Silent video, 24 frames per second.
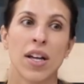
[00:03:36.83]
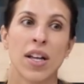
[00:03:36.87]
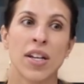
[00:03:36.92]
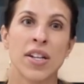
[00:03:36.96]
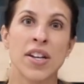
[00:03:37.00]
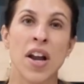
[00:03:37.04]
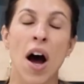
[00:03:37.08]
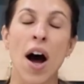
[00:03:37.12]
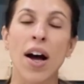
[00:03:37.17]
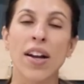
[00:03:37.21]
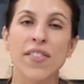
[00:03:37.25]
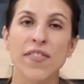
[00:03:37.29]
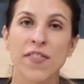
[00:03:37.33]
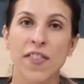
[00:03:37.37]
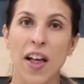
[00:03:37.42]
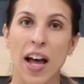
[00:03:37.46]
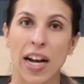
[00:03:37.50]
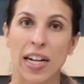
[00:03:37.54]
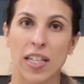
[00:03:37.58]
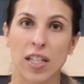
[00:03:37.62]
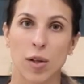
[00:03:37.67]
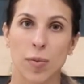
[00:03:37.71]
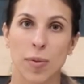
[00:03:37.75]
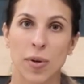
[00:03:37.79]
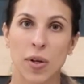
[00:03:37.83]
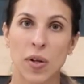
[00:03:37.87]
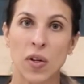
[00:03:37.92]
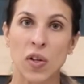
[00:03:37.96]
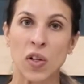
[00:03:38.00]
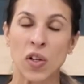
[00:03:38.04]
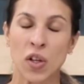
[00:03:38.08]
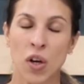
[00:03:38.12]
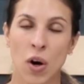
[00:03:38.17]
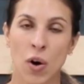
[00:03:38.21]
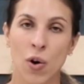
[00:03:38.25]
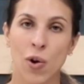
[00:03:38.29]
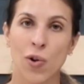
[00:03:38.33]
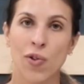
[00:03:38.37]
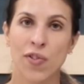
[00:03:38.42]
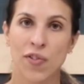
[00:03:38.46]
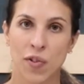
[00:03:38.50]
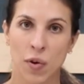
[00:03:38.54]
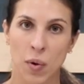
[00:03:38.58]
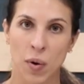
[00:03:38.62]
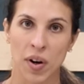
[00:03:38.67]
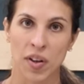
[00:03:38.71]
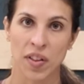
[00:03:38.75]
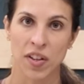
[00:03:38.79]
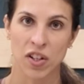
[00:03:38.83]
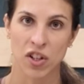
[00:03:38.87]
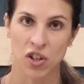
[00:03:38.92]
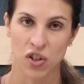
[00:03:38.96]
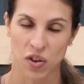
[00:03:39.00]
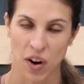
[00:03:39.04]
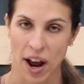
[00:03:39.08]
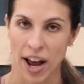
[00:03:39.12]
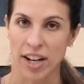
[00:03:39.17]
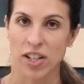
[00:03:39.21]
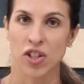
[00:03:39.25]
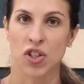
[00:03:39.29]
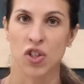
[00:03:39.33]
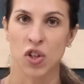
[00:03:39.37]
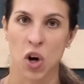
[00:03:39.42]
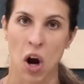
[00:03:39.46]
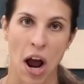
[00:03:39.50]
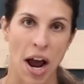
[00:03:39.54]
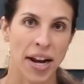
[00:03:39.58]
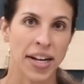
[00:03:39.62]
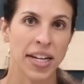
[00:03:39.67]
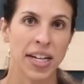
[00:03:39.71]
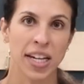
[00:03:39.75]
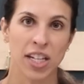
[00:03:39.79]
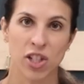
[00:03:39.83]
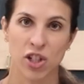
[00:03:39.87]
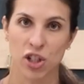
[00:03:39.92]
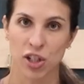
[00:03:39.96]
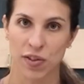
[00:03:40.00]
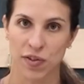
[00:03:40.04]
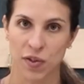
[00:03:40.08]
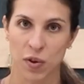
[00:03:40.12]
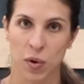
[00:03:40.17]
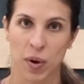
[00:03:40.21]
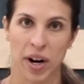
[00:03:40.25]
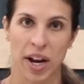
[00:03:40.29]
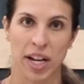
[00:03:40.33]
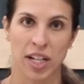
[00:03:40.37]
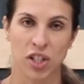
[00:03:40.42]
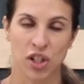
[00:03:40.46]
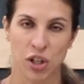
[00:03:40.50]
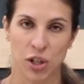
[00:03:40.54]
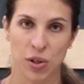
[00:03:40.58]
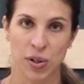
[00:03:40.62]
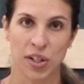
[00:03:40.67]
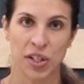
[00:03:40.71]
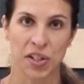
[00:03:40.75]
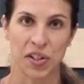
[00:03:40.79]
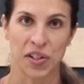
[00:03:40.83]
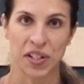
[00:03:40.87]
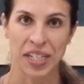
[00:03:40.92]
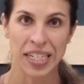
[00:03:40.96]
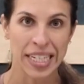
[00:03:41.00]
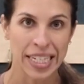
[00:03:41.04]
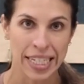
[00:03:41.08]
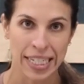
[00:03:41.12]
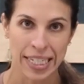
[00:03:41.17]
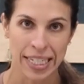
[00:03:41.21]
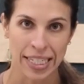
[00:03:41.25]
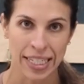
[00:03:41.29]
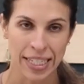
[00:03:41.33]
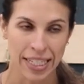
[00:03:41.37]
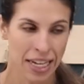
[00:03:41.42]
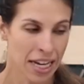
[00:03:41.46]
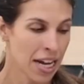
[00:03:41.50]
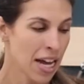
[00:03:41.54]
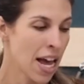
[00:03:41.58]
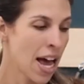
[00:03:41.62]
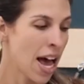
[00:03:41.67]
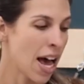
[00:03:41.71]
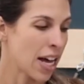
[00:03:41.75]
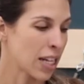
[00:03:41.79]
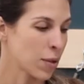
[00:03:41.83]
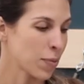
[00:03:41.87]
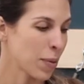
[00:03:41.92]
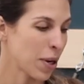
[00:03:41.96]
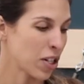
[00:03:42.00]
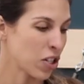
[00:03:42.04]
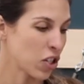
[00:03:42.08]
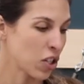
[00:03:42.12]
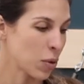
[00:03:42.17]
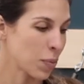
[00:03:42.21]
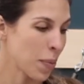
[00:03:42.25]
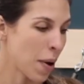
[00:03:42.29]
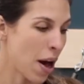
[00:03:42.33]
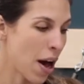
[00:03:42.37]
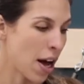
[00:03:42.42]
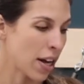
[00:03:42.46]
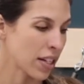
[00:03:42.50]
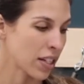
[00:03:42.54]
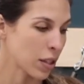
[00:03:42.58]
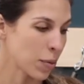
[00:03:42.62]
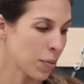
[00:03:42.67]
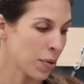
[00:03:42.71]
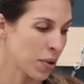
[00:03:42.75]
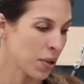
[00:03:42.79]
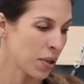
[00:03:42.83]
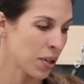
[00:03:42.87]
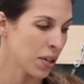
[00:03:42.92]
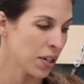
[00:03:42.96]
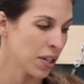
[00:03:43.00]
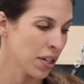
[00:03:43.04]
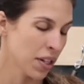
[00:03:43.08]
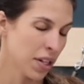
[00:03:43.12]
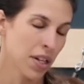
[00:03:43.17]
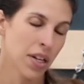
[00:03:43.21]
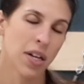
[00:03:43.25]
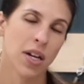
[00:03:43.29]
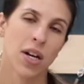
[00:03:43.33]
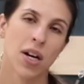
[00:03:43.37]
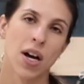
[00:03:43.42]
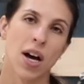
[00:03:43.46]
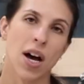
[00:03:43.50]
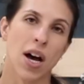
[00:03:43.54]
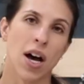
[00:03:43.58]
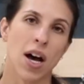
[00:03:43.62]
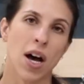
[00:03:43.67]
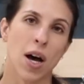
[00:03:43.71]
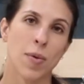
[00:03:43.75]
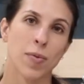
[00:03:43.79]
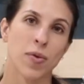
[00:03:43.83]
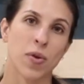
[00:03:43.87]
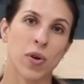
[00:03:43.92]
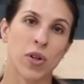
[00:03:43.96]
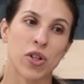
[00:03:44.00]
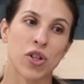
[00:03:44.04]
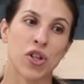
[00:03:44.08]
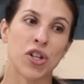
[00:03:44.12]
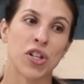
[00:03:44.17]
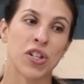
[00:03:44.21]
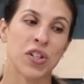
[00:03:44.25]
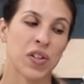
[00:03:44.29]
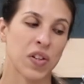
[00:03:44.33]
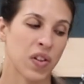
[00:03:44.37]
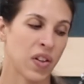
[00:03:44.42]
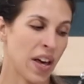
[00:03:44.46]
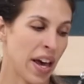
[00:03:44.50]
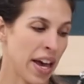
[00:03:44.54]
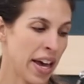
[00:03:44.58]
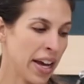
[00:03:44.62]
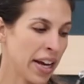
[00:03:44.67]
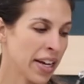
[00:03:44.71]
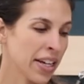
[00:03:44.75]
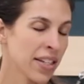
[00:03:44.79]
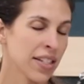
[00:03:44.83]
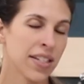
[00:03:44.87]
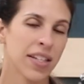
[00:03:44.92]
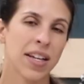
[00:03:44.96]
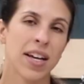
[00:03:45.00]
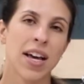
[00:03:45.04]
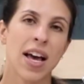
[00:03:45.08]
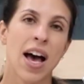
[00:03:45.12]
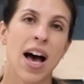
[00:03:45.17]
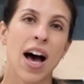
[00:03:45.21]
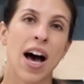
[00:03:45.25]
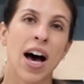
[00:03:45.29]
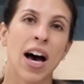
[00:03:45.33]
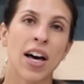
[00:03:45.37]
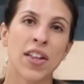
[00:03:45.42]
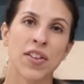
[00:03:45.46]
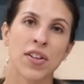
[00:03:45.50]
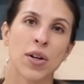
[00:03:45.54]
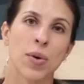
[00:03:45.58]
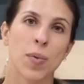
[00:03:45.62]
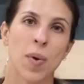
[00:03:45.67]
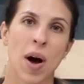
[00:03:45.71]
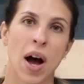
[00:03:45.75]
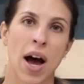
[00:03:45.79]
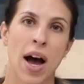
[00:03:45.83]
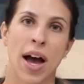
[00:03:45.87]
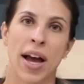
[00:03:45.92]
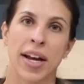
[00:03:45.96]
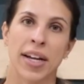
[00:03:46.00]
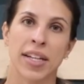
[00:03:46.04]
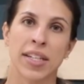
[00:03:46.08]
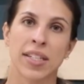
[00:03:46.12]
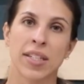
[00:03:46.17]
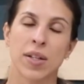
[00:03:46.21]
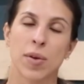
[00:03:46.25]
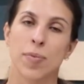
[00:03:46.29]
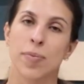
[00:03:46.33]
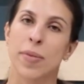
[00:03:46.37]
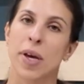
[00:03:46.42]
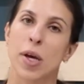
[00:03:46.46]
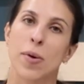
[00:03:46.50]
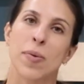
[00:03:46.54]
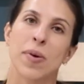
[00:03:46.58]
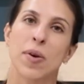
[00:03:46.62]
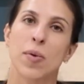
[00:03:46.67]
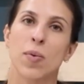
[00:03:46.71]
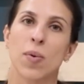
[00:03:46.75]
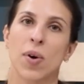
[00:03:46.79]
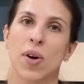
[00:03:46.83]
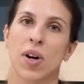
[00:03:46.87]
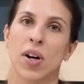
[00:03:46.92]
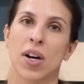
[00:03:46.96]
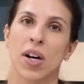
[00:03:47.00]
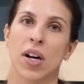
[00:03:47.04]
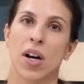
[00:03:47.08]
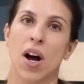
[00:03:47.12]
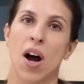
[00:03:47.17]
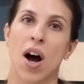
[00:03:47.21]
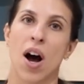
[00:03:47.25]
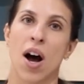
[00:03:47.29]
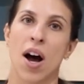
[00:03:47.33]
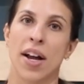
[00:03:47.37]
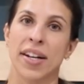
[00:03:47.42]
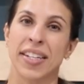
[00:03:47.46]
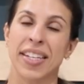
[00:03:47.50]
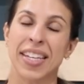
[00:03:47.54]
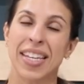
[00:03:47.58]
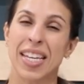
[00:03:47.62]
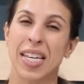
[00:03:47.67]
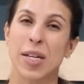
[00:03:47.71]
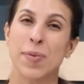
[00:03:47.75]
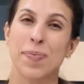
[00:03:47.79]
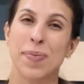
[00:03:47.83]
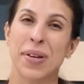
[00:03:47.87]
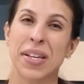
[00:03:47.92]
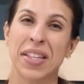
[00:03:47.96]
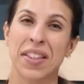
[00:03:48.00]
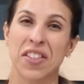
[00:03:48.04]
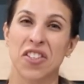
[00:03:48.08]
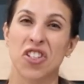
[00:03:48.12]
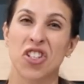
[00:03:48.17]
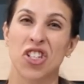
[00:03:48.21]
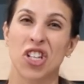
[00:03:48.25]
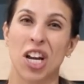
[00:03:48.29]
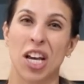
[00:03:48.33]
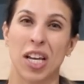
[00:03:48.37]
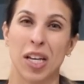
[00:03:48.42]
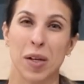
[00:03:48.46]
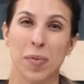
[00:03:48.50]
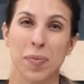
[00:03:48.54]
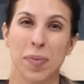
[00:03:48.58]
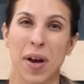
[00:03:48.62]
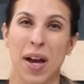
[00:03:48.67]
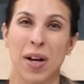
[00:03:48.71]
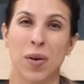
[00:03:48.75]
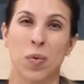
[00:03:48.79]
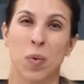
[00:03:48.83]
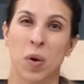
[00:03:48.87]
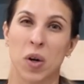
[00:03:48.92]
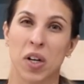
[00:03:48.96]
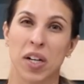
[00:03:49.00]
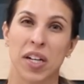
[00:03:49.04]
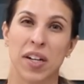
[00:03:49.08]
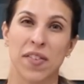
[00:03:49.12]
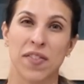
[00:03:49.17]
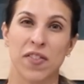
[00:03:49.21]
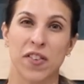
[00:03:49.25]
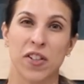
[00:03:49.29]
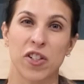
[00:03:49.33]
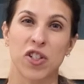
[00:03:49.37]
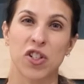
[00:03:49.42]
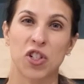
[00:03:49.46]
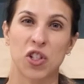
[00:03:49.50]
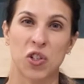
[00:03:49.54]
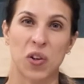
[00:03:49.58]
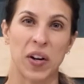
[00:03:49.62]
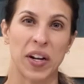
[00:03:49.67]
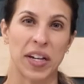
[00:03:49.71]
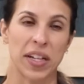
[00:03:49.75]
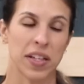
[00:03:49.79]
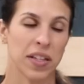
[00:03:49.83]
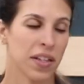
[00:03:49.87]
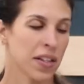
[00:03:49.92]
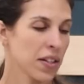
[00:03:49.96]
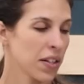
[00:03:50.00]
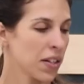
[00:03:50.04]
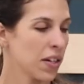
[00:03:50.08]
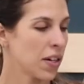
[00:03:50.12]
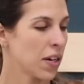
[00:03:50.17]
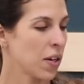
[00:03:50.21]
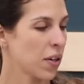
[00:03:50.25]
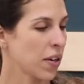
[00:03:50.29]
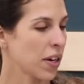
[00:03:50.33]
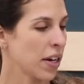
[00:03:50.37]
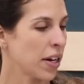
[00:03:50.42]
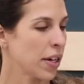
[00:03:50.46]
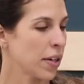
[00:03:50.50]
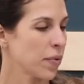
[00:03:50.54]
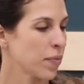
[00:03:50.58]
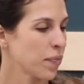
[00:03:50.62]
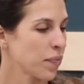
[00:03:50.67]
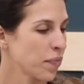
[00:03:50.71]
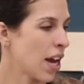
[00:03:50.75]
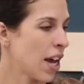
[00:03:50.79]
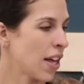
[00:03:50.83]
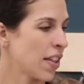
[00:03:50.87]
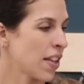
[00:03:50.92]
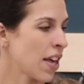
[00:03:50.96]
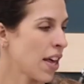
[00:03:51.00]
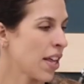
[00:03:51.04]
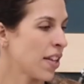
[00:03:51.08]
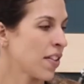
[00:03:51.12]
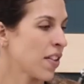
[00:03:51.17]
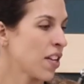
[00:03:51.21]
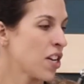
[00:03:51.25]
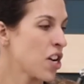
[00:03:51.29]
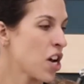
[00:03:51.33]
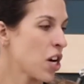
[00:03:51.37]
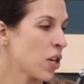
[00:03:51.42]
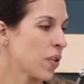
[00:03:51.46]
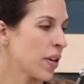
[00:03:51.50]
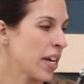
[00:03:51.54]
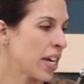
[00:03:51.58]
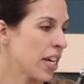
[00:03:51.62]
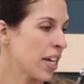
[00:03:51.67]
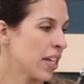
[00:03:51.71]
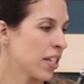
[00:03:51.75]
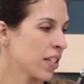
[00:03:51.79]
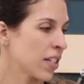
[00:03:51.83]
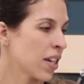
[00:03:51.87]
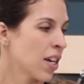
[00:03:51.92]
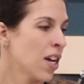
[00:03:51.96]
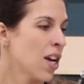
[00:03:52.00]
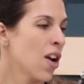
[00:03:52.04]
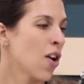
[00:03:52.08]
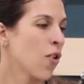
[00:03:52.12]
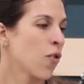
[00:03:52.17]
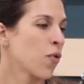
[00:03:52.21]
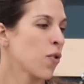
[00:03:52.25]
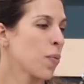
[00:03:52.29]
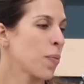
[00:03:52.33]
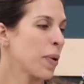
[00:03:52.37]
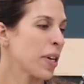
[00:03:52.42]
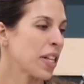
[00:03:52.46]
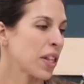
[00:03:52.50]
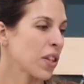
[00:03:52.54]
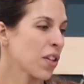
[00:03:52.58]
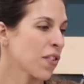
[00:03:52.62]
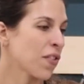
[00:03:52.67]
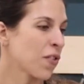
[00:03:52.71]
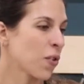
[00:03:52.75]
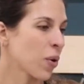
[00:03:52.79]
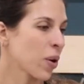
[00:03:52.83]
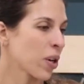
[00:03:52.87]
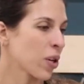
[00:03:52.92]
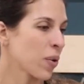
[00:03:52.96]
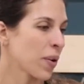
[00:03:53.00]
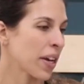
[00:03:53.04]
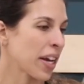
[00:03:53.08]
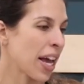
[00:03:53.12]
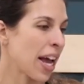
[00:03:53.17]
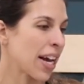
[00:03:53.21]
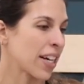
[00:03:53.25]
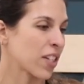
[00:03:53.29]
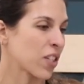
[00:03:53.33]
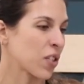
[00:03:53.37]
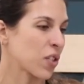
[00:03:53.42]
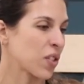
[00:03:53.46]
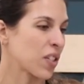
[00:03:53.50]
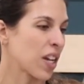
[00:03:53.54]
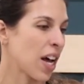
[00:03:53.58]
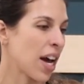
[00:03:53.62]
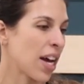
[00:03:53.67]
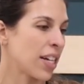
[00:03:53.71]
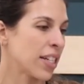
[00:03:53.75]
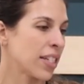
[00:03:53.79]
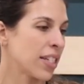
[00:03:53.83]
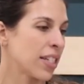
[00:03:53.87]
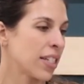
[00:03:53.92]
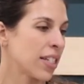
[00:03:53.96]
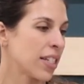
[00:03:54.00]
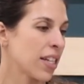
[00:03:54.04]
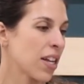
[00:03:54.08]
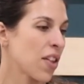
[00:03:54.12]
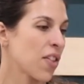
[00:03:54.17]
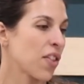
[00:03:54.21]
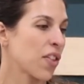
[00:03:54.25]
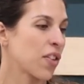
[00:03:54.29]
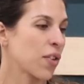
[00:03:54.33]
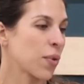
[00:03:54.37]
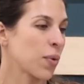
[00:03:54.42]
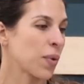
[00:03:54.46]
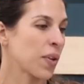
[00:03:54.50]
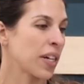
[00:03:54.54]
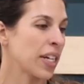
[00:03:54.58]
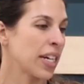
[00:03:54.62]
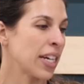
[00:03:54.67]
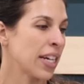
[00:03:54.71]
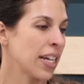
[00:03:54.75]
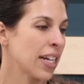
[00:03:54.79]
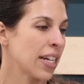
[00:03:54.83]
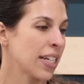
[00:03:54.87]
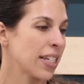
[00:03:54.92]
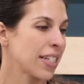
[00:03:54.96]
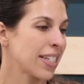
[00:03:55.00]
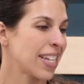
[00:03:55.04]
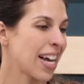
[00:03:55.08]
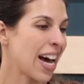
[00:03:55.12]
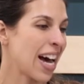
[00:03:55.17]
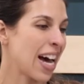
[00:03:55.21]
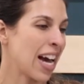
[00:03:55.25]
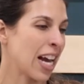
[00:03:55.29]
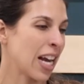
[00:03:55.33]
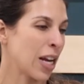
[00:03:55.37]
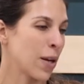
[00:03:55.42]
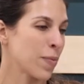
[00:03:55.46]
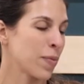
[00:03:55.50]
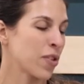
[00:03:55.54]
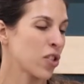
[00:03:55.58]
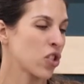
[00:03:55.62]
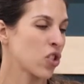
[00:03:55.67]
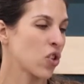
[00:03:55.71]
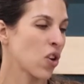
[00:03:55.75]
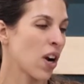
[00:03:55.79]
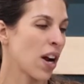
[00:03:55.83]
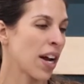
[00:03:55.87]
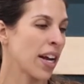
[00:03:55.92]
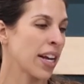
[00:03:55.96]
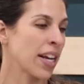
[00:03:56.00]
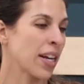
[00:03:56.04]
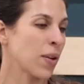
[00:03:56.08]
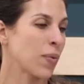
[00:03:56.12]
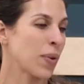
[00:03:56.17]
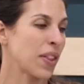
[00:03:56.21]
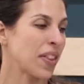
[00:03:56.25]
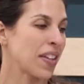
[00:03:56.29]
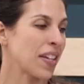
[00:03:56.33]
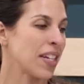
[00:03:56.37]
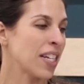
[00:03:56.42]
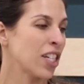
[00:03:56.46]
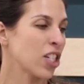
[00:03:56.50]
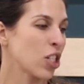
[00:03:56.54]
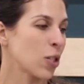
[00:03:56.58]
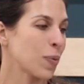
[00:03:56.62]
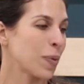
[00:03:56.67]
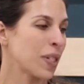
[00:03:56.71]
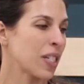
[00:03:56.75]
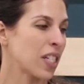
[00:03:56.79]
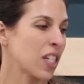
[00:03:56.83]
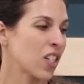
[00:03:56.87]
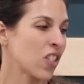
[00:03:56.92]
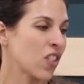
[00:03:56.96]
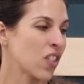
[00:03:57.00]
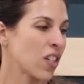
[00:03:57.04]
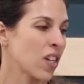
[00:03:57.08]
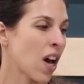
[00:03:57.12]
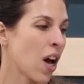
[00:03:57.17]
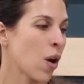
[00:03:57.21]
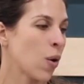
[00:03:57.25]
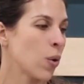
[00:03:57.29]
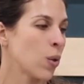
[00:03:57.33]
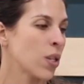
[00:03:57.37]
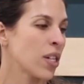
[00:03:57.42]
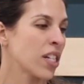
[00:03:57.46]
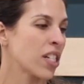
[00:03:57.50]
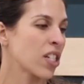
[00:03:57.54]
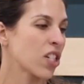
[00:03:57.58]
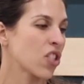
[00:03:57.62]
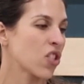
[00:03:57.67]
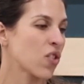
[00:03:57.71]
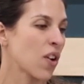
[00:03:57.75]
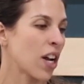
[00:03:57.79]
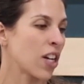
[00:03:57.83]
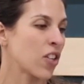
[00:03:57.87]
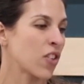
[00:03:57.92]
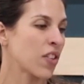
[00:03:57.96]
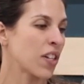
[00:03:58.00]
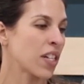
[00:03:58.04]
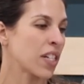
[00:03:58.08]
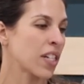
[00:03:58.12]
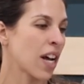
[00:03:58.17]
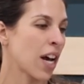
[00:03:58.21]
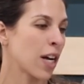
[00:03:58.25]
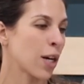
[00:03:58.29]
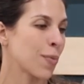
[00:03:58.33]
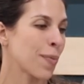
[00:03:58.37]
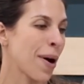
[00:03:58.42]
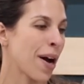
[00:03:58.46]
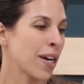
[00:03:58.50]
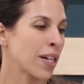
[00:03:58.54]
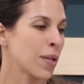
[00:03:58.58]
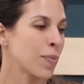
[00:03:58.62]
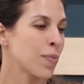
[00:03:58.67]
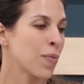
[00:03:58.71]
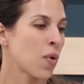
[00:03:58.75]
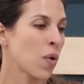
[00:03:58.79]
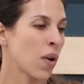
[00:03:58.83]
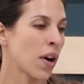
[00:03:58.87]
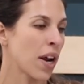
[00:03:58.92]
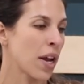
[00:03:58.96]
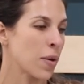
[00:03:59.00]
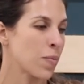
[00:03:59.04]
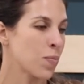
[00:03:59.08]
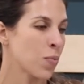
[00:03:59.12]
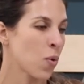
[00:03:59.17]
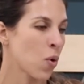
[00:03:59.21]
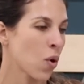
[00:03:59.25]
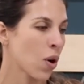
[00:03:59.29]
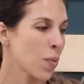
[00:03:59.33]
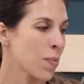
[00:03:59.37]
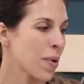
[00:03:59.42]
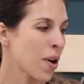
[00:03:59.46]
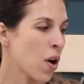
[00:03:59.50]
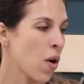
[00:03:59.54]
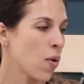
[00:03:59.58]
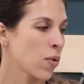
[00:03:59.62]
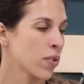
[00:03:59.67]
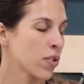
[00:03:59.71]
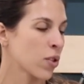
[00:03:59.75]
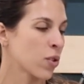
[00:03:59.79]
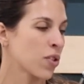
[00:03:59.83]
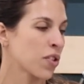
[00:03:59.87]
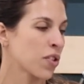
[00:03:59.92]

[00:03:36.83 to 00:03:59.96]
not flexible, go for the stretch. Try to get your forehead to your knees as much as possible, or to your legs. Otherwise, maybe work on keeping the shape and working for strength, okay? And then the note is, repeat the foregoing exercise 3 times, trying with each position not only to stretch the entire body more and more, but also